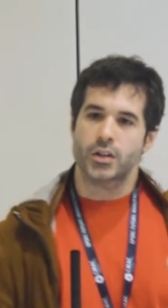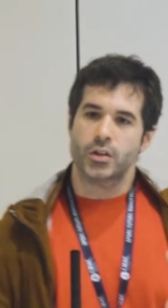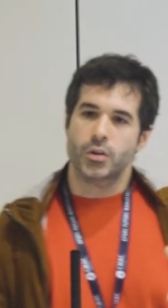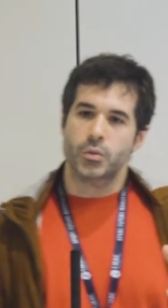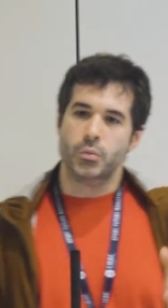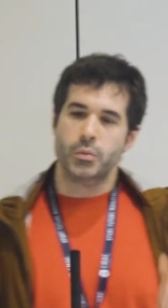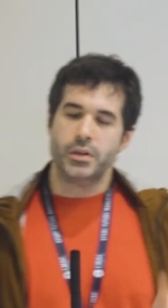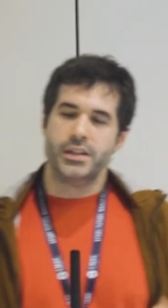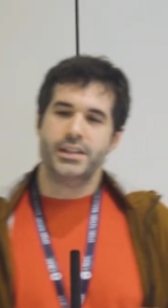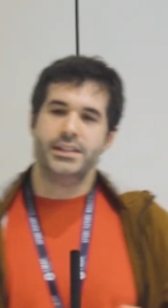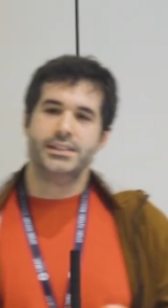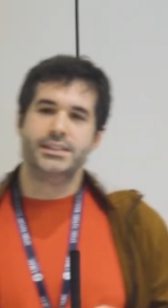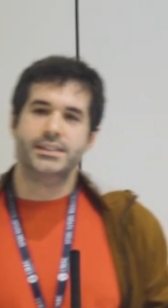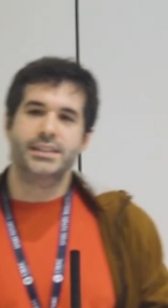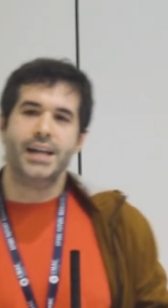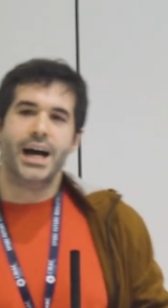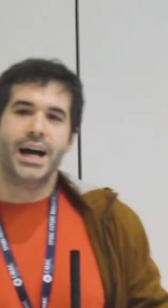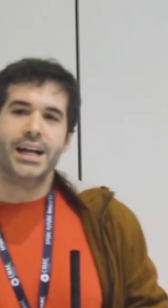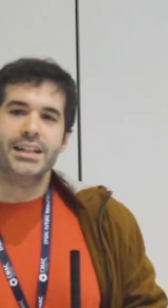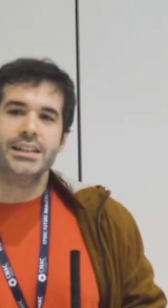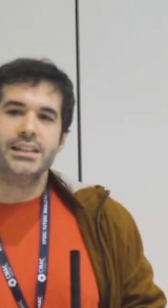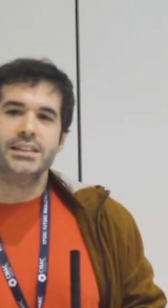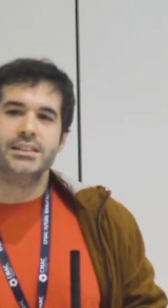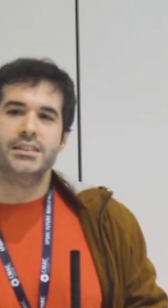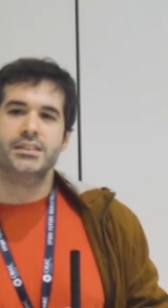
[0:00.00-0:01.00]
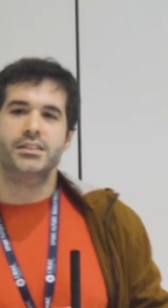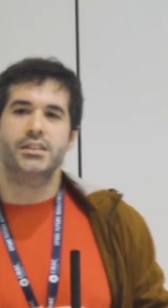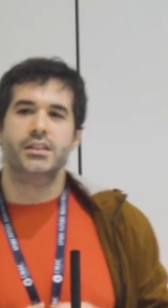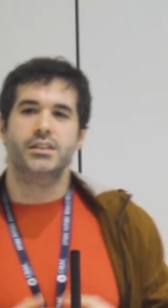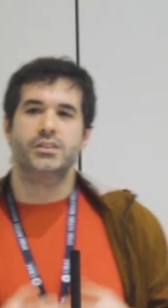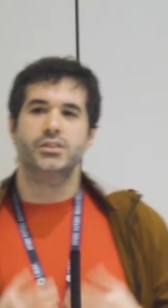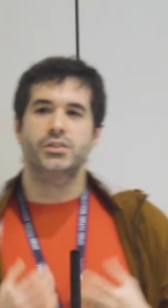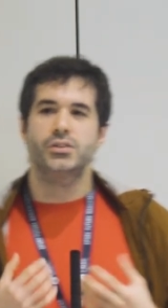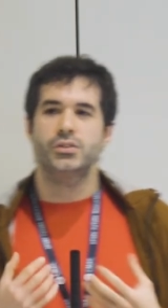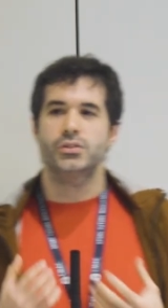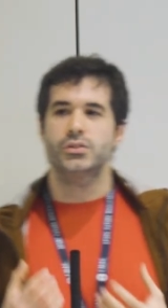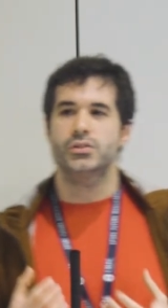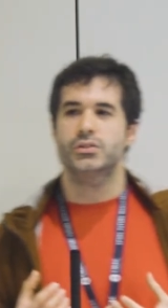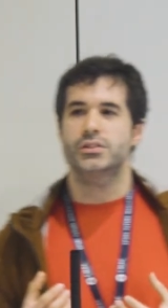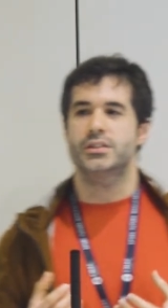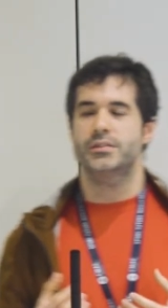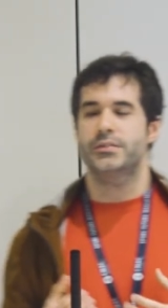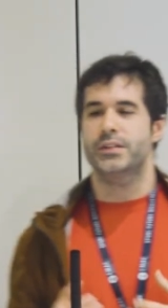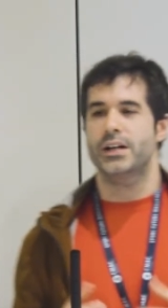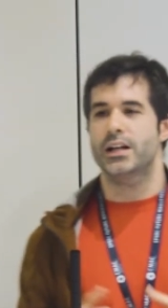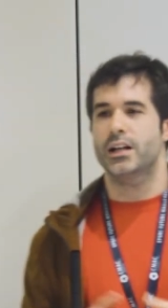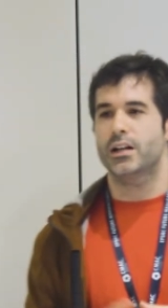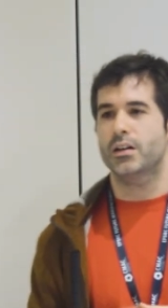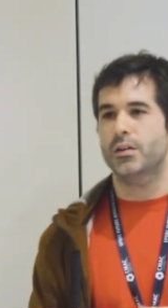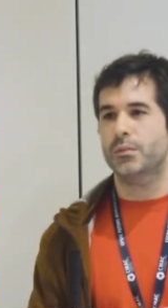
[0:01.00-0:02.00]
We decided to
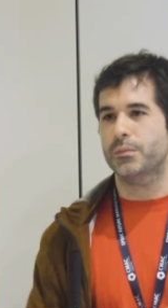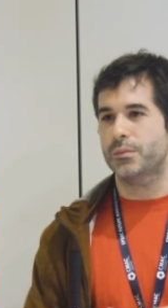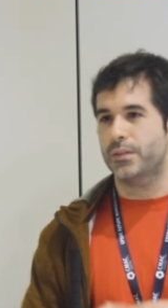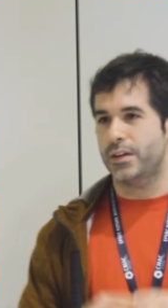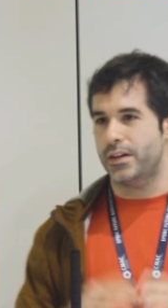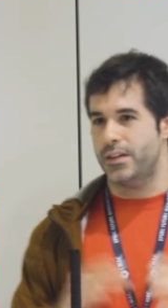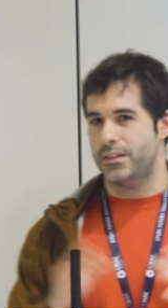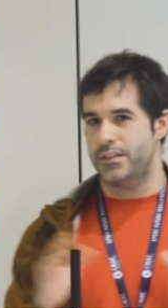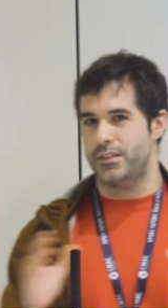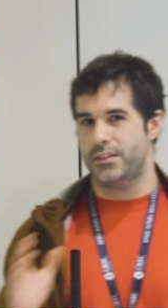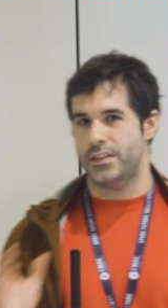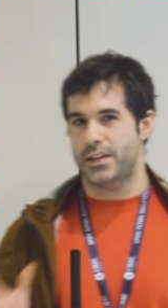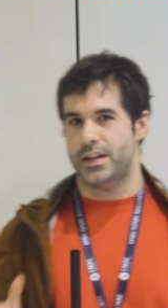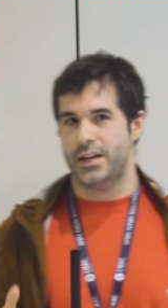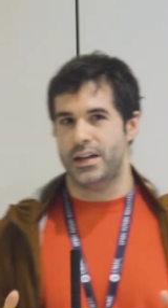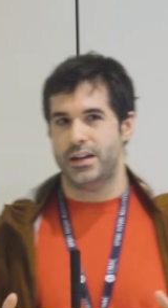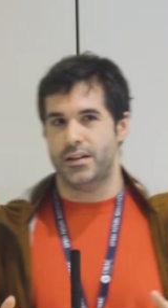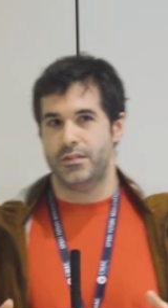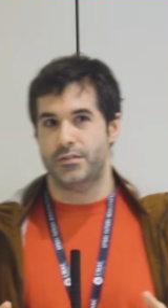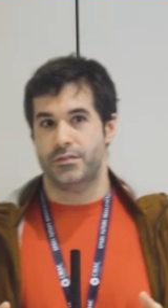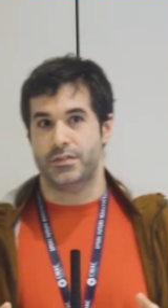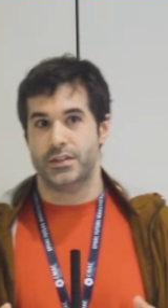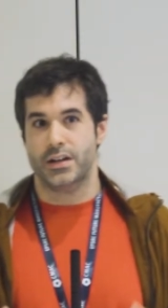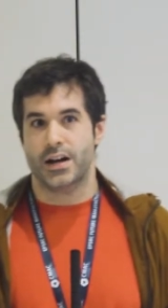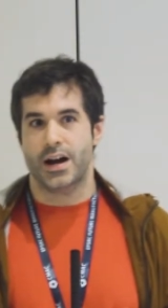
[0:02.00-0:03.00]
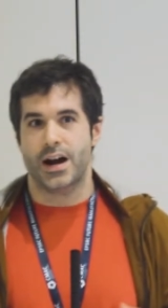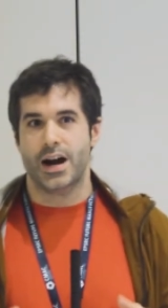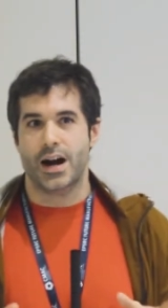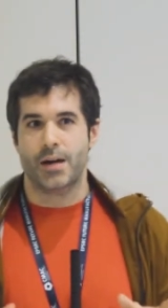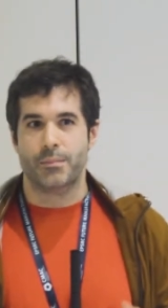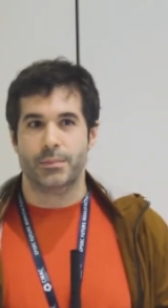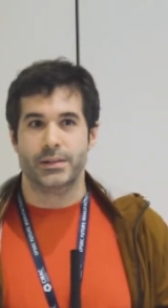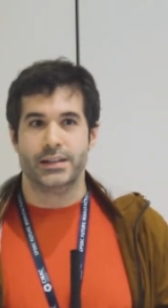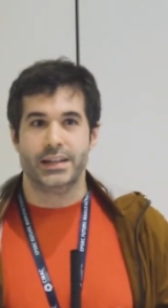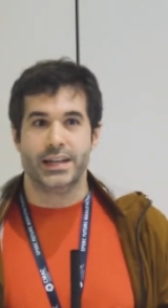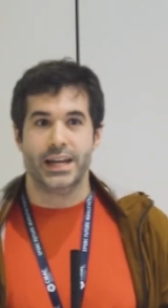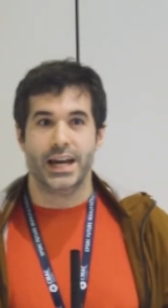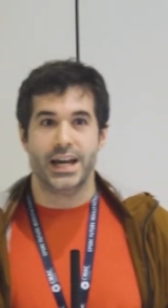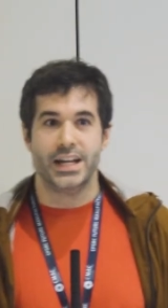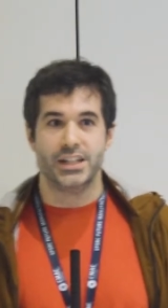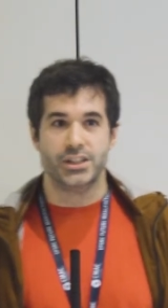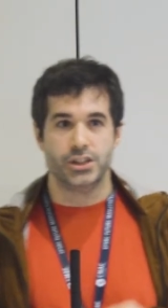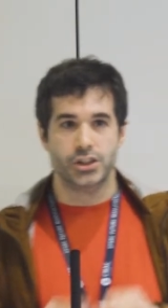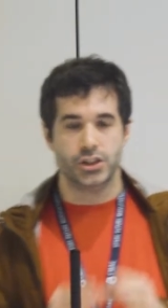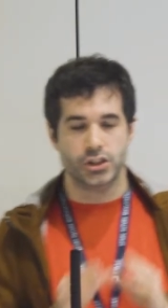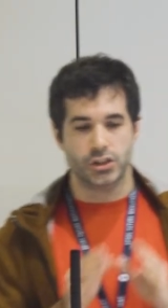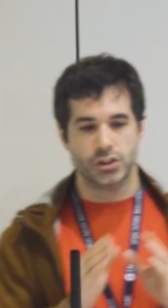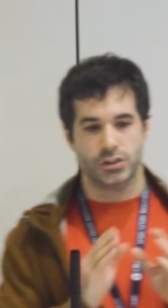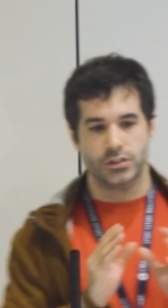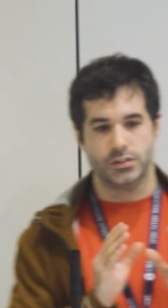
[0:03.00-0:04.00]
develop the VR
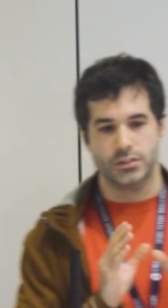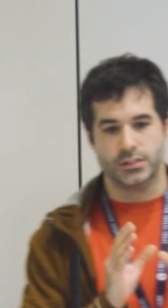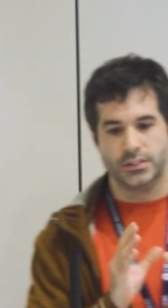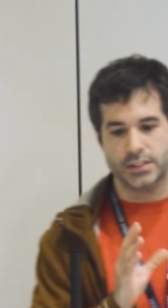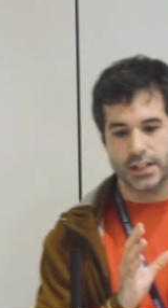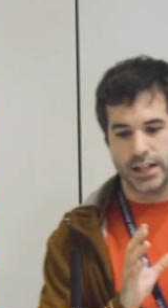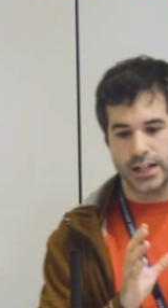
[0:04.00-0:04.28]
application